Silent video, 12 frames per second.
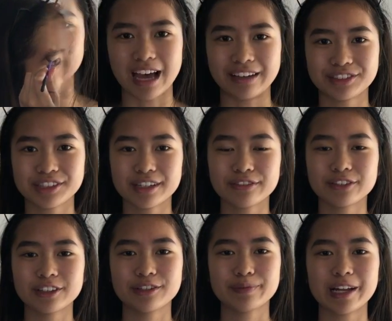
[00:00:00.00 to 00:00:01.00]
After I
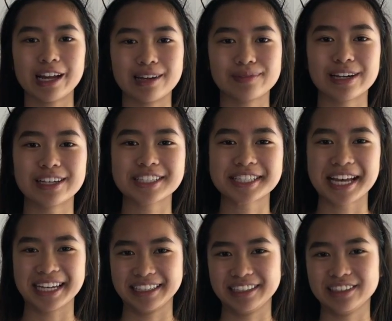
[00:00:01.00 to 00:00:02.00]
fill in my eyebrows,
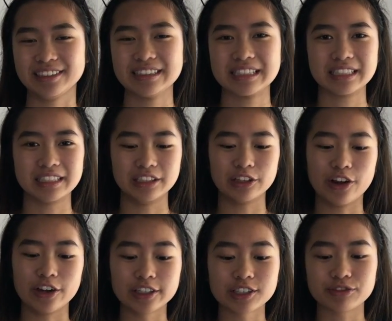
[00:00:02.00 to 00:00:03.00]
I use the
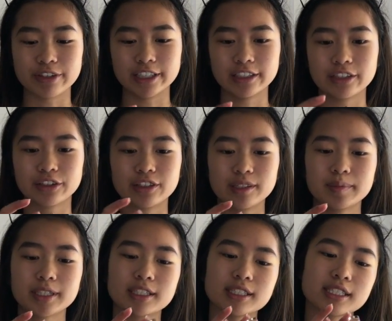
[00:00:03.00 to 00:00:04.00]
Nars Radiant
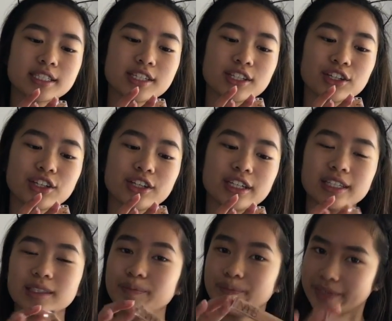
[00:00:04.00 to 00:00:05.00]
Creamy Concealer in